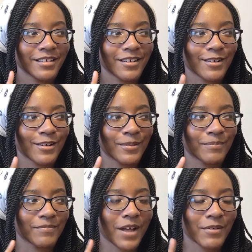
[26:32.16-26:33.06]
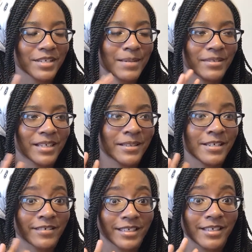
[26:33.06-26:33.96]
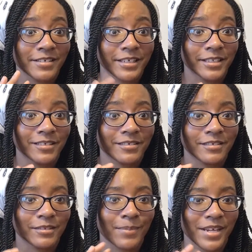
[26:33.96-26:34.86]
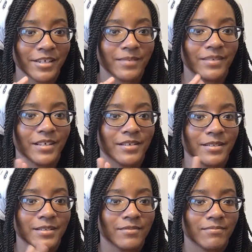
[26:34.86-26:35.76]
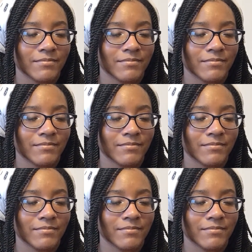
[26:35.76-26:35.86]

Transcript: I wasn't able to get the ingredients I needed to make it because